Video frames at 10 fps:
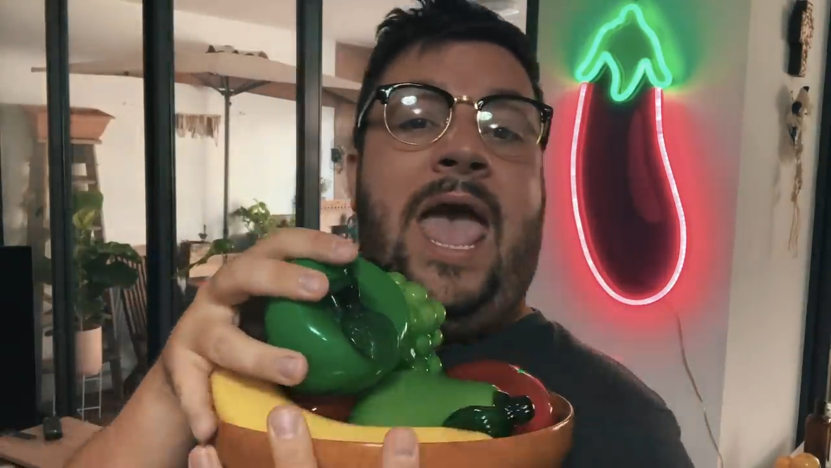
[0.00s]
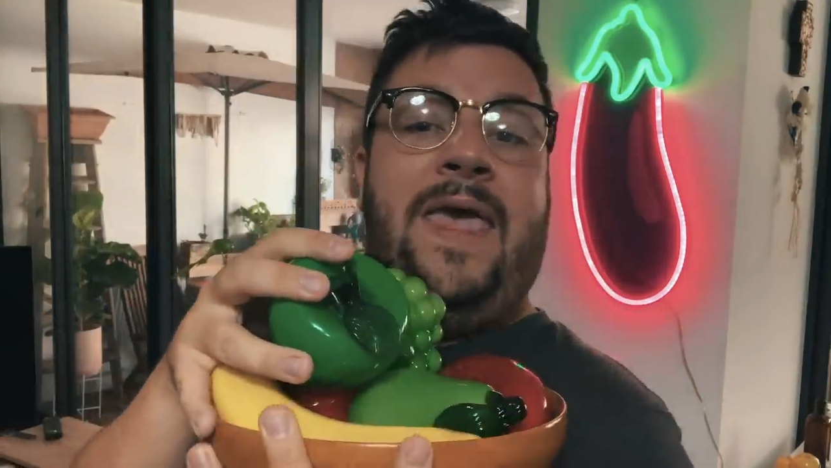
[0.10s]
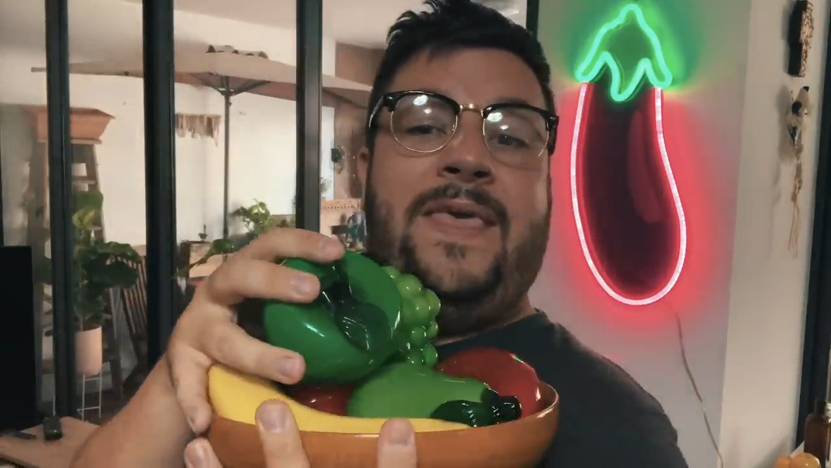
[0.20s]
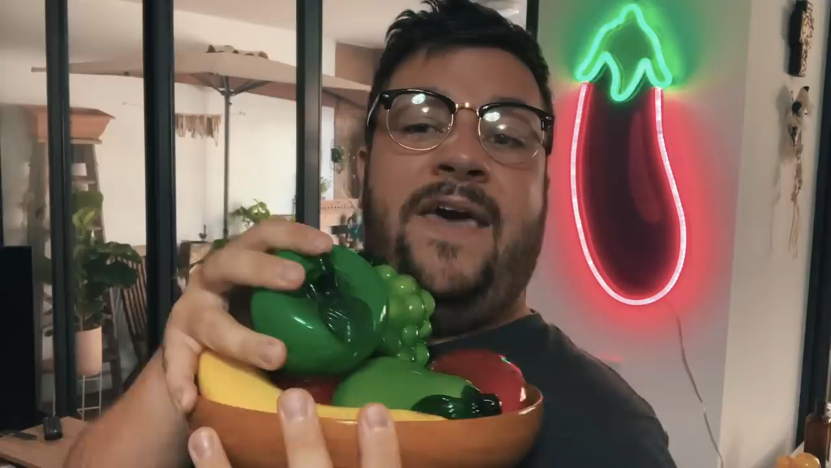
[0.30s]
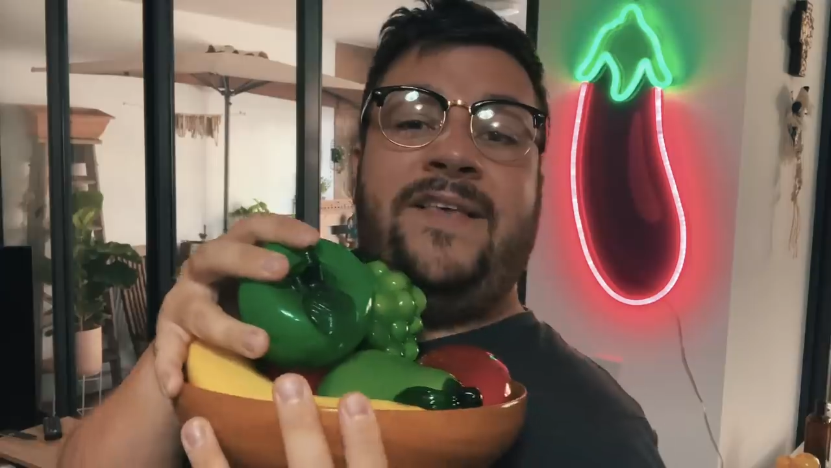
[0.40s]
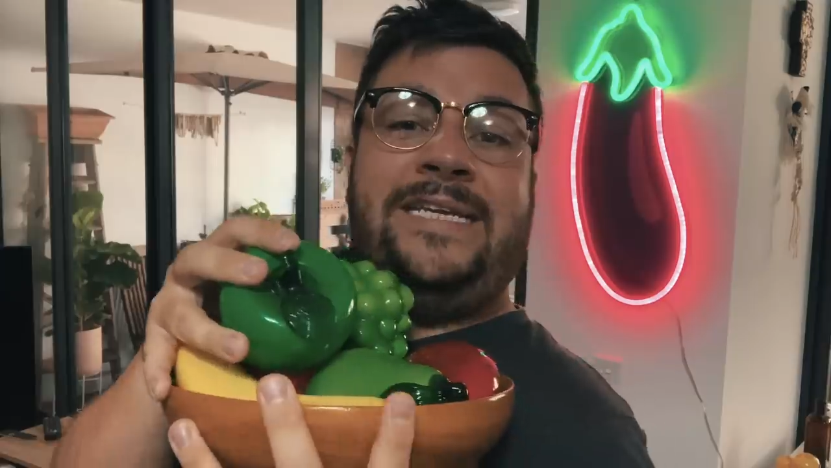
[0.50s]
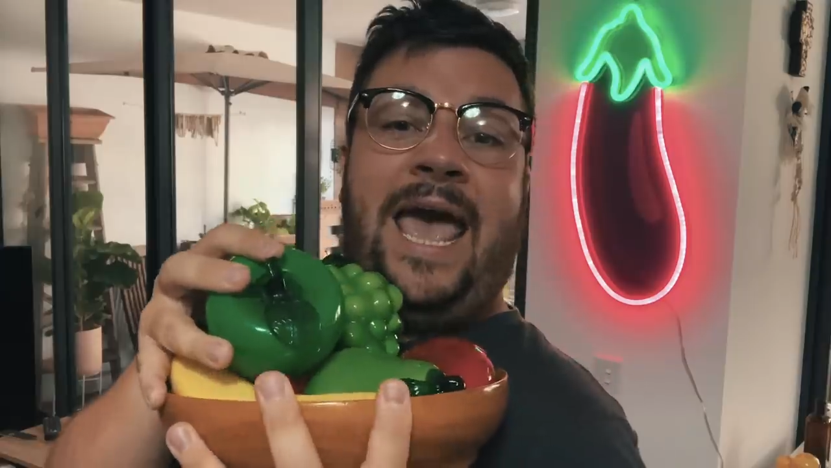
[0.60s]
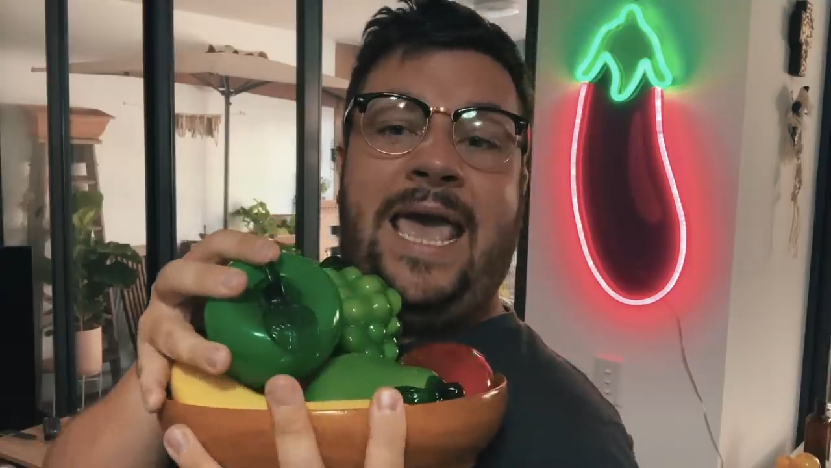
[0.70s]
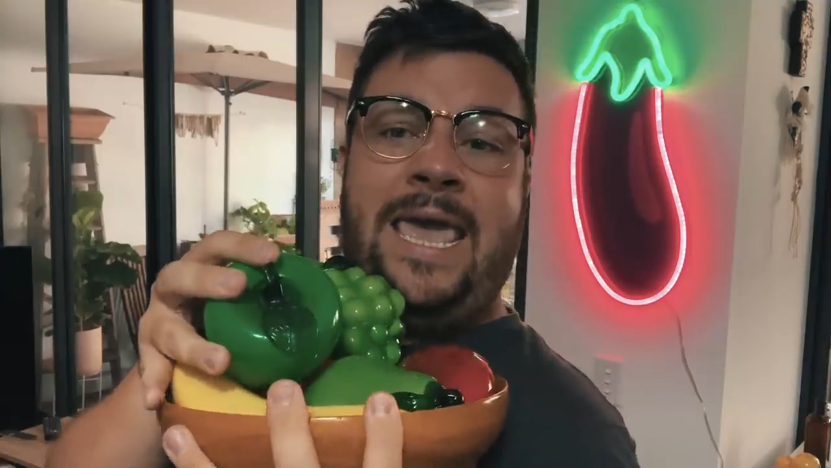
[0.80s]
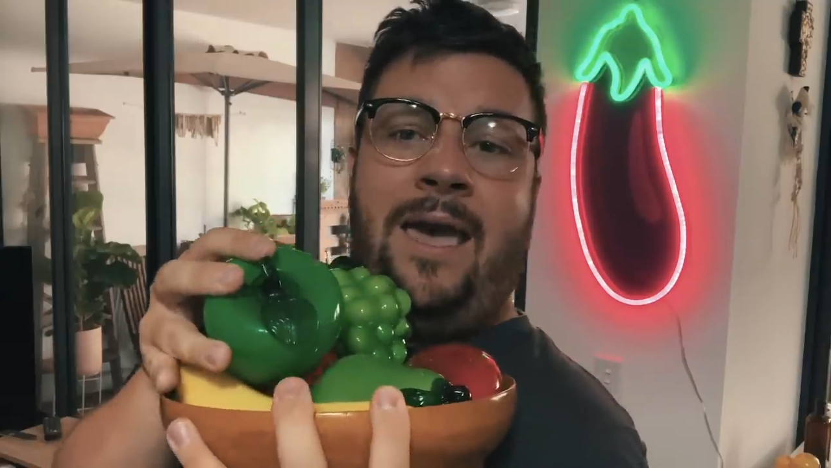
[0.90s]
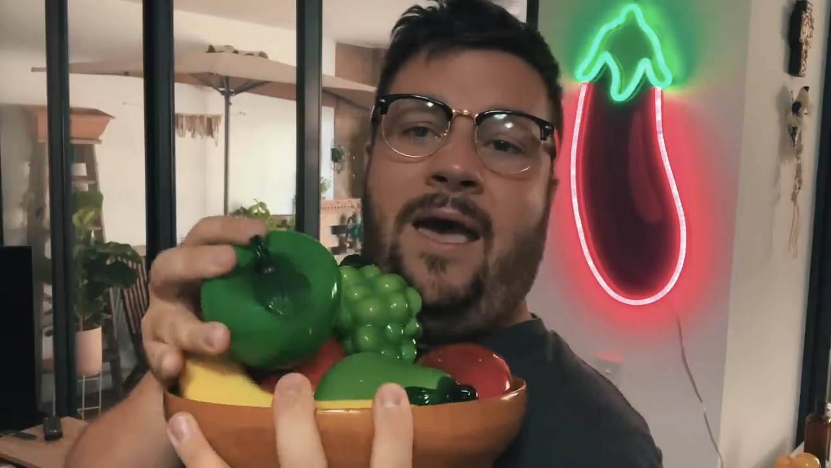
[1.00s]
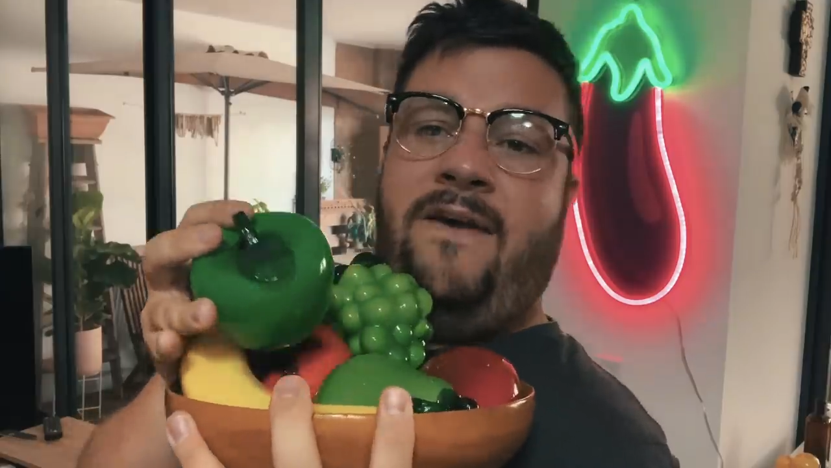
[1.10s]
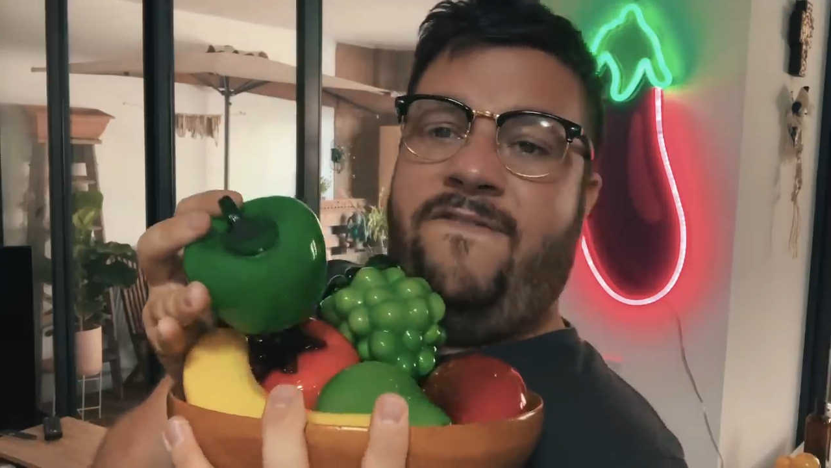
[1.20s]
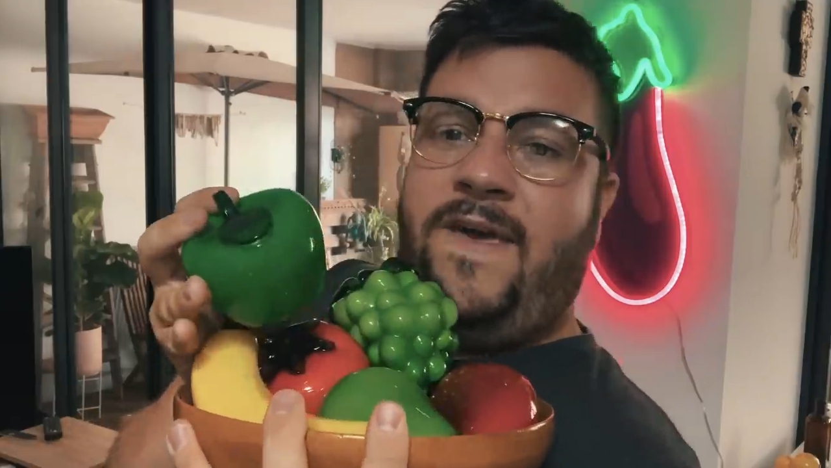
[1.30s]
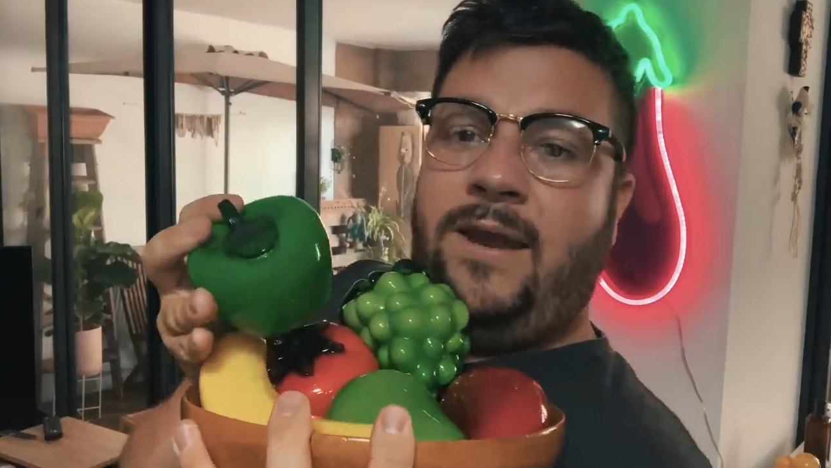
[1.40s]
And the other day,
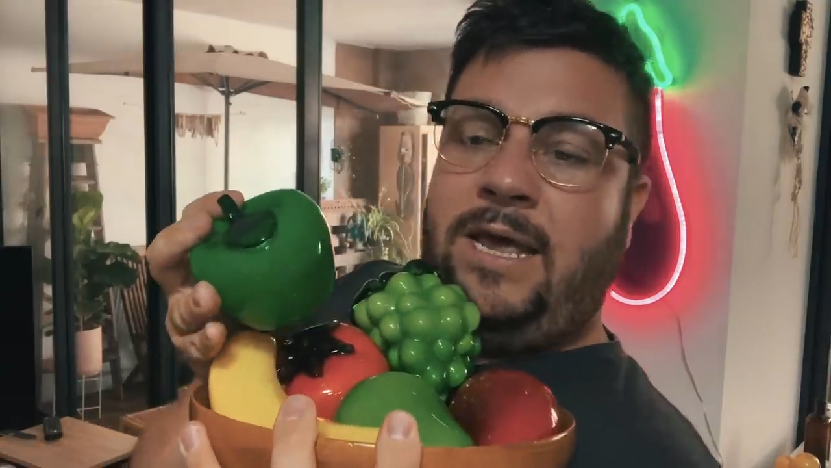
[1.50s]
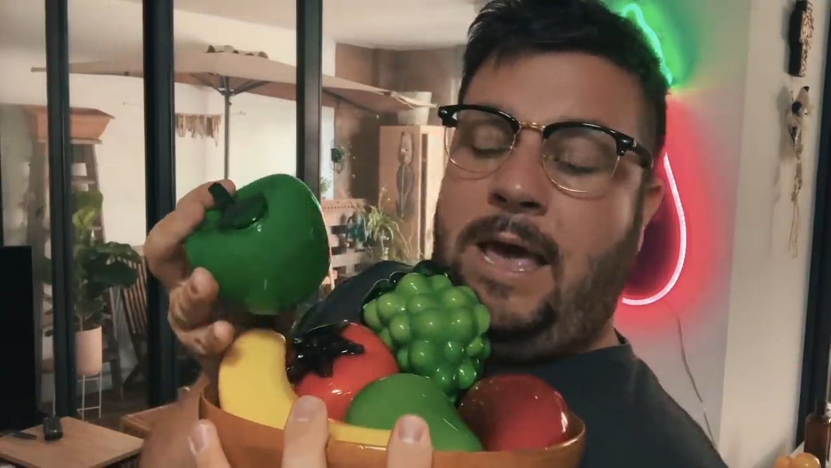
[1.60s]
I found a